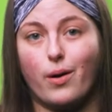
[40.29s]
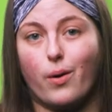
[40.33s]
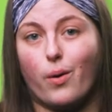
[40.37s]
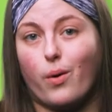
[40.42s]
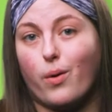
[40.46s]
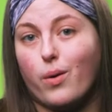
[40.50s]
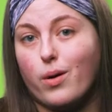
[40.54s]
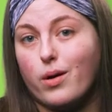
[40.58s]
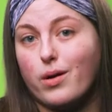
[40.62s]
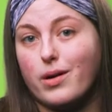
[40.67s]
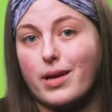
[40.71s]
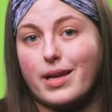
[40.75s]

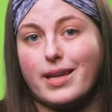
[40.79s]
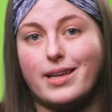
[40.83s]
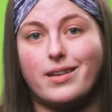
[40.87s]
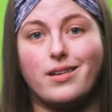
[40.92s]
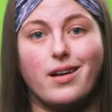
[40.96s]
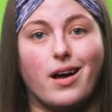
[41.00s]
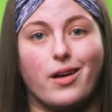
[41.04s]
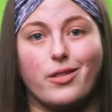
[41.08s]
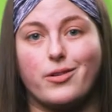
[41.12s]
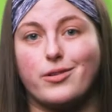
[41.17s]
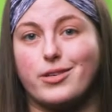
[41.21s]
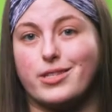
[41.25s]
or in
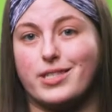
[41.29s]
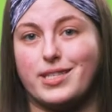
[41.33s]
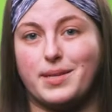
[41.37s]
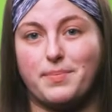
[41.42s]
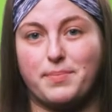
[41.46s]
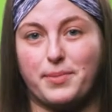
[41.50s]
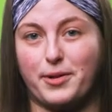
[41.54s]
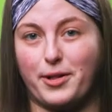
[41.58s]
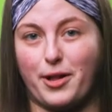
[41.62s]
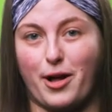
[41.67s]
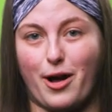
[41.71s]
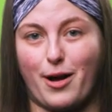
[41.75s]
other
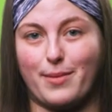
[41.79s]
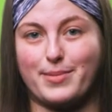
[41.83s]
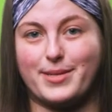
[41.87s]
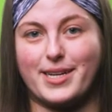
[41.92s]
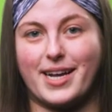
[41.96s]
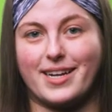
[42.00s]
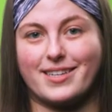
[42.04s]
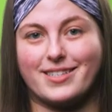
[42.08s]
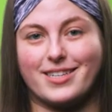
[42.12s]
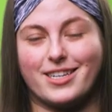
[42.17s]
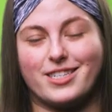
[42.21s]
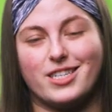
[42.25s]
simple
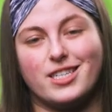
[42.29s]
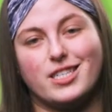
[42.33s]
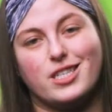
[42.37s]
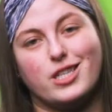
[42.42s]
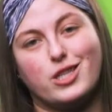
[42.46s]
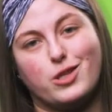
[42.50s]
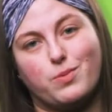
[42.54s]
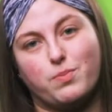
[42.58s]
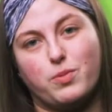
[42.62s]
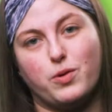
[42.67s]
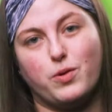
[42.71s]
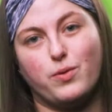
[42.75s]
objects such as a
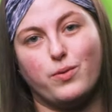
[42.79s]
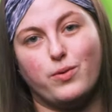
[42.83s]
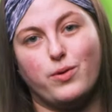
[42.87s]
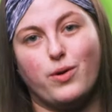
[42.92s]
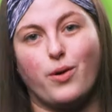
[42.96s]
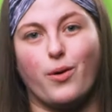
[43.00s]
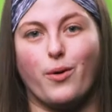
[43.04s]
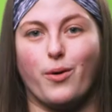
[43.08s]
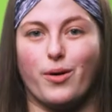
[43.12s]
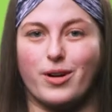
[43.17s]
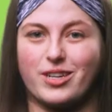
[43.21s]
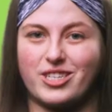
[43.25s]
spoon
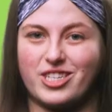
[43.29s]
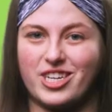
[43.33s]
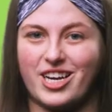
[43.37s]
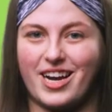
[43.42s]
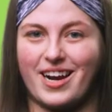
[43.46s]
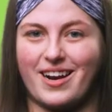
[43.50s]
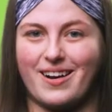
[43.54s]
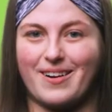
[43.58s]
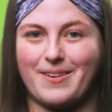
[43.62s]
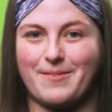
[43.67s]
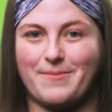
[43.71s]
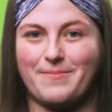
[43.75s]
or a
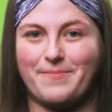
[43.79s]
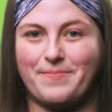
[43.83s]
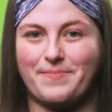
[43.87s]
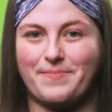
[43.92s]
chair.